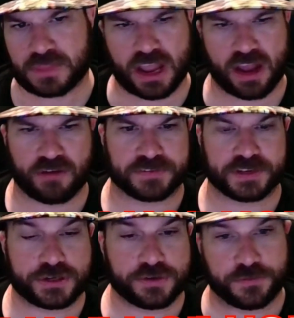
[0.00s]
roughly
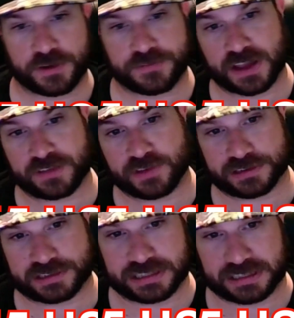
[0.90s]
$245
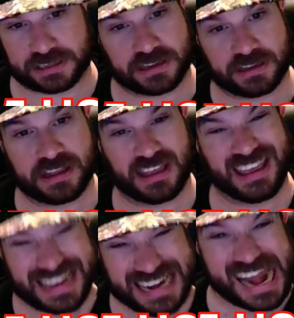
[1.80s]
USD.
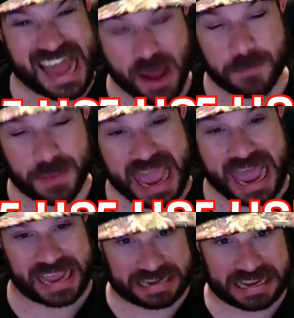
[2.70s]
Not bad.